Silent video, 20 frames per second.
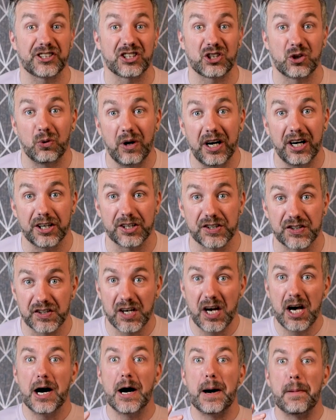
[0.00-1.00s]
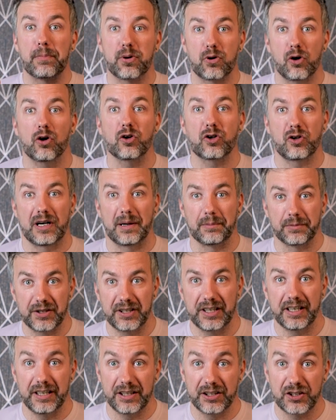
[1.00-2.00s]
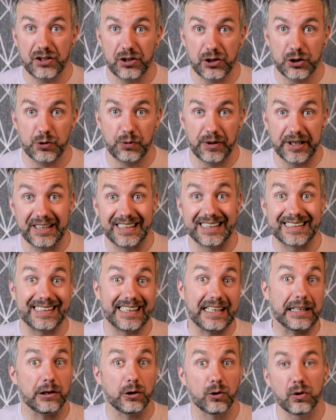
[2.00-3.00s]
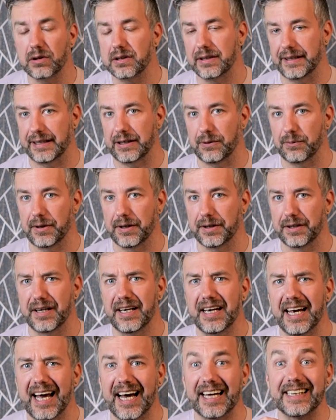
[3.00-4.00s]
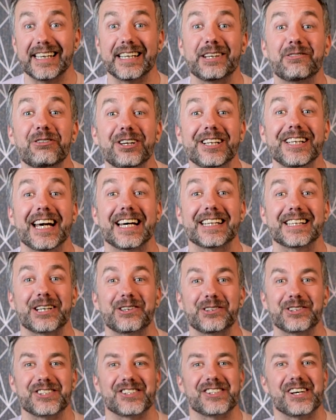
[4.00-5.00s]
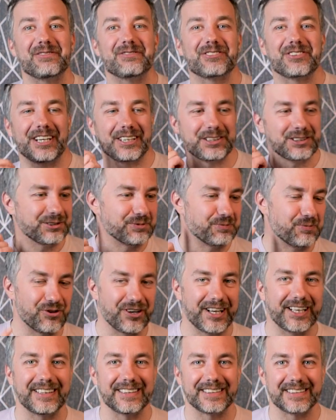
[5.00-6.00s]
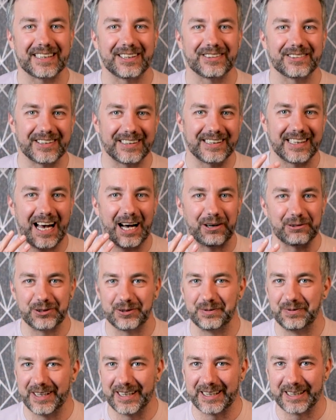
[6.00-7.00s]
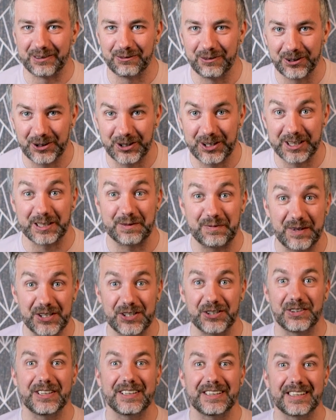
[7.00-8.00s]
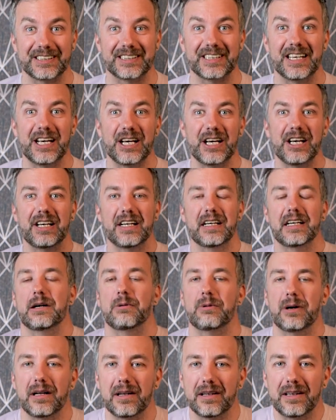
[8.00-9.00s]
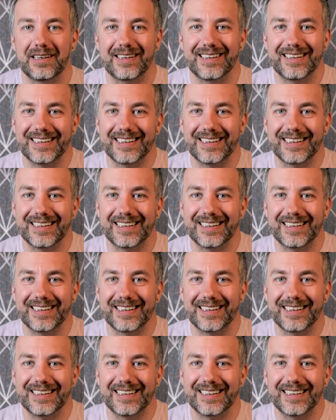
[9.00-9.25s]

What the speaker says: squares programmed in such a way that they look like one. And I really had a good time trying to brain this out and how to make it work, especially that, well,